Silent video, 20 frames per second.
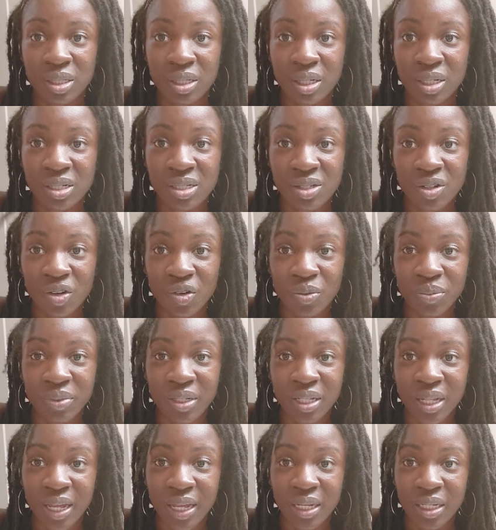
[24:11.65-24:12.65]
it's gonna be
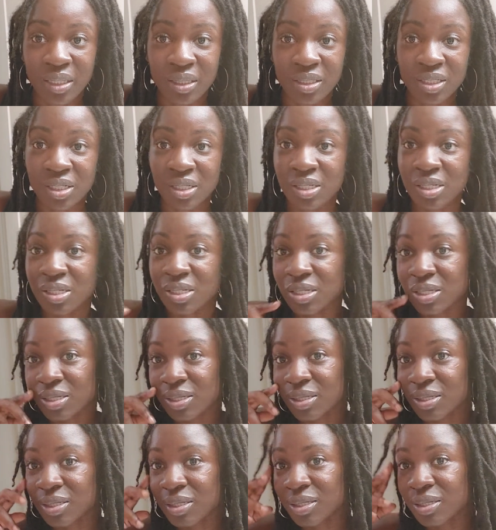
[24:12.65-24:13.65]
like just
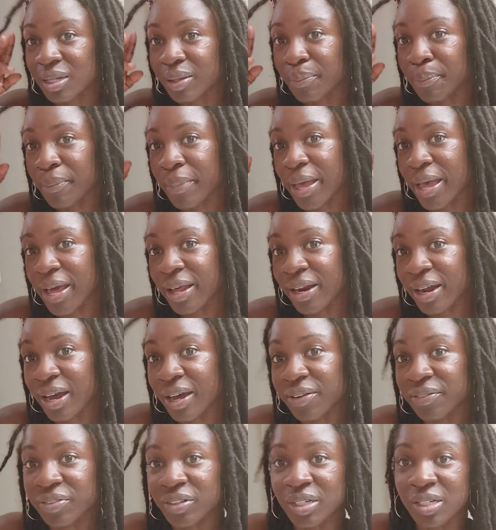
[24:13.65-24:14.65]
mad
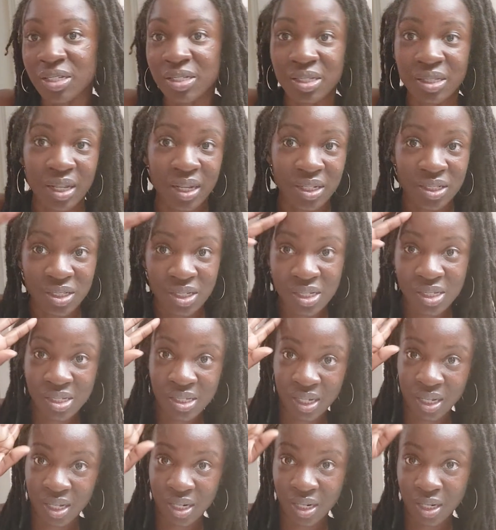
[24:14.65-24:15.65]
obvious and like just
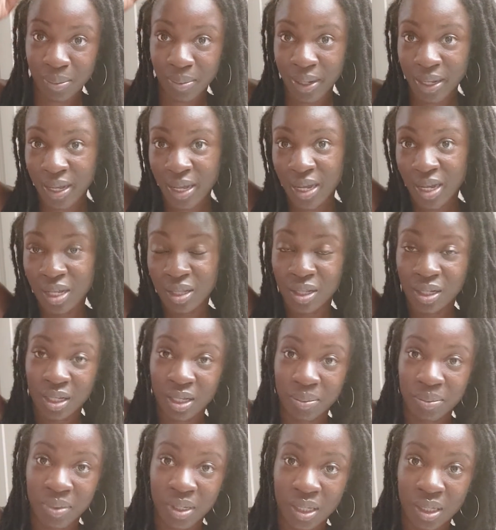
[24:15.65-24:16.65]
sticking up like, hey, look at
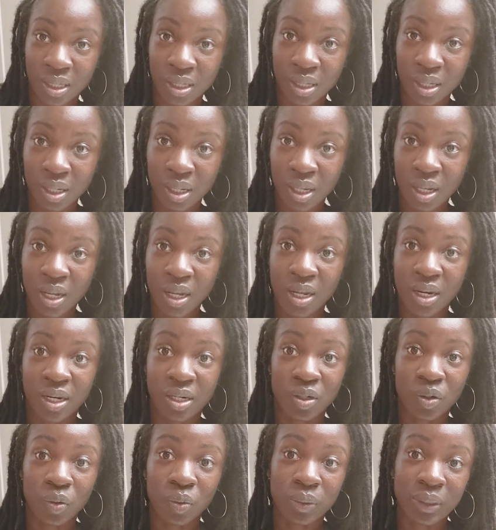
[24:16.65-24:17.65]
me. And I
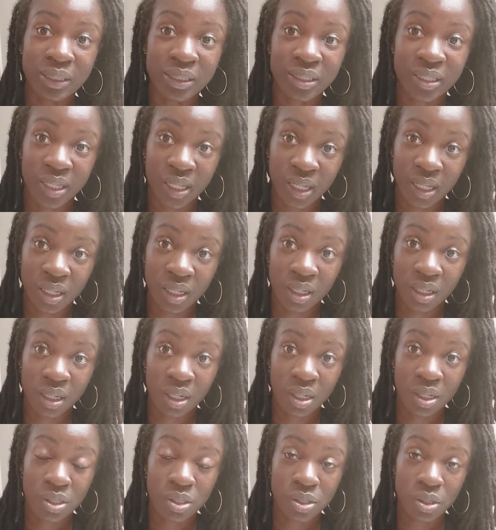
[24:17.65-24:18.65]
don't want that.
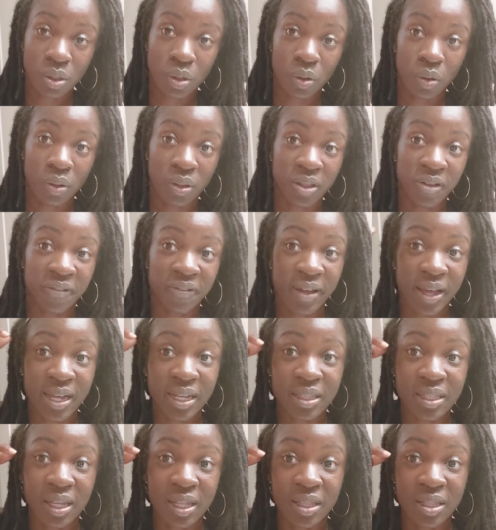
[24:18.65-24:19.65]
So the
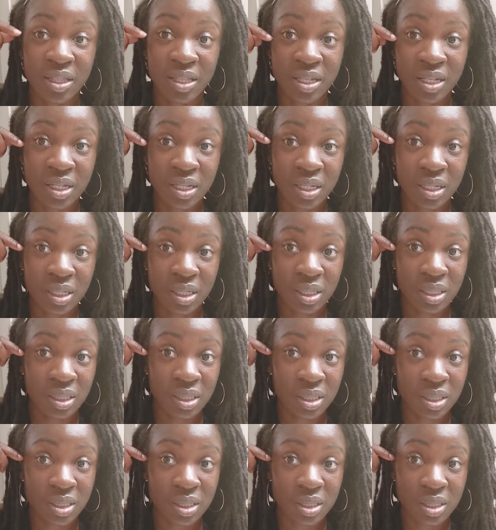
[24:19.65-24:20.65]
fact that
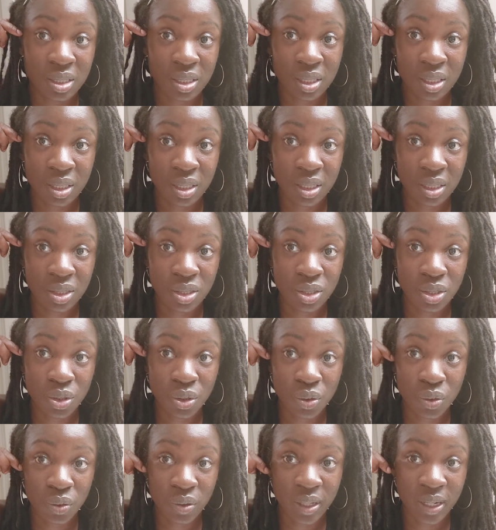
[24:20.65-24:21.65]
these
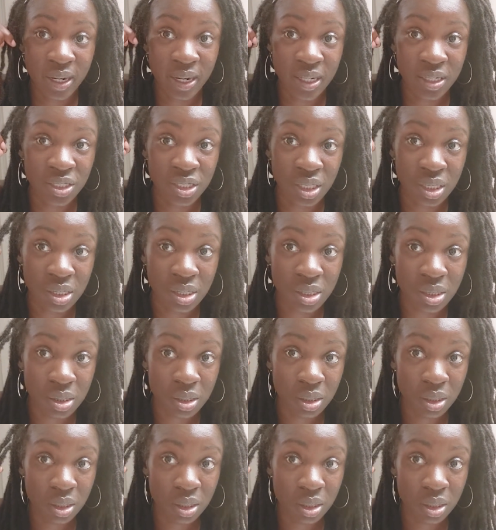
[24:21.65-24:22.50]
two that I just